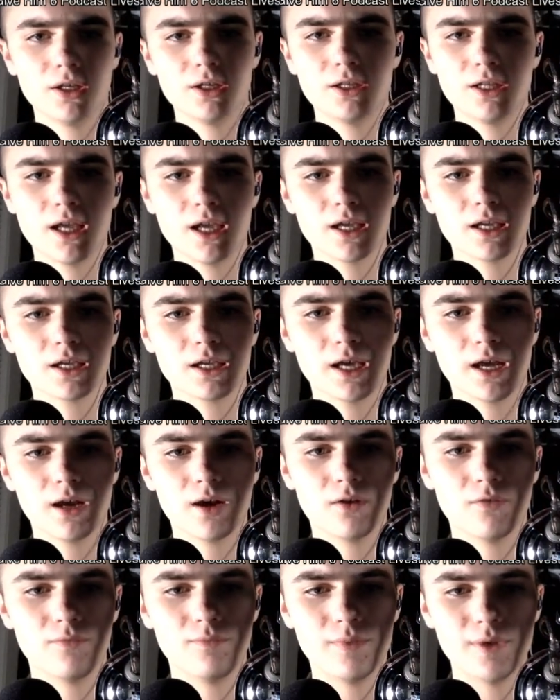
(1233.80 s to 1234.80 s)
taking
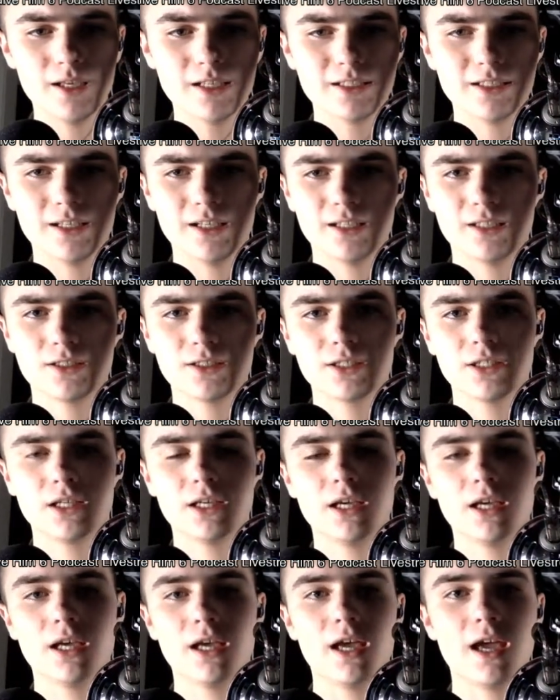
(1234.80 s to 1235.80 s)
care of business
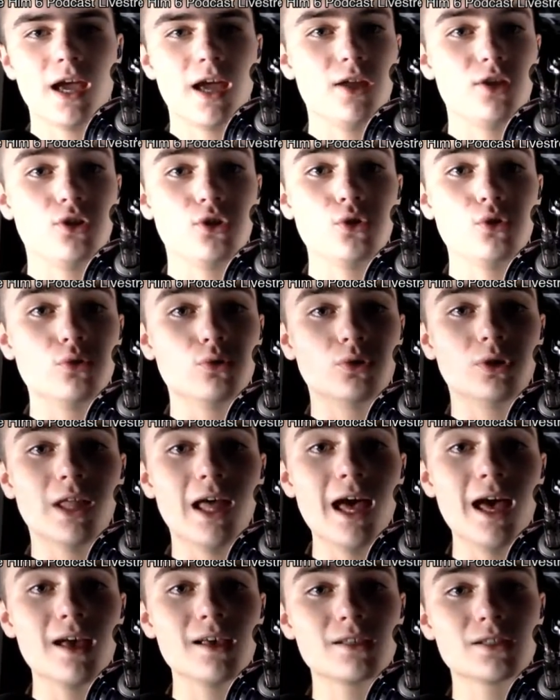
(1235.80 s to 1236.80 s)
and too
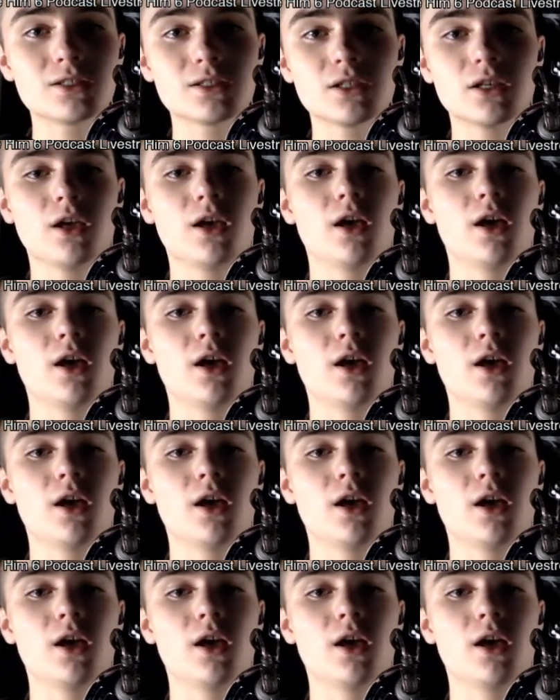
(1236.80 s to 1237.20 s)
less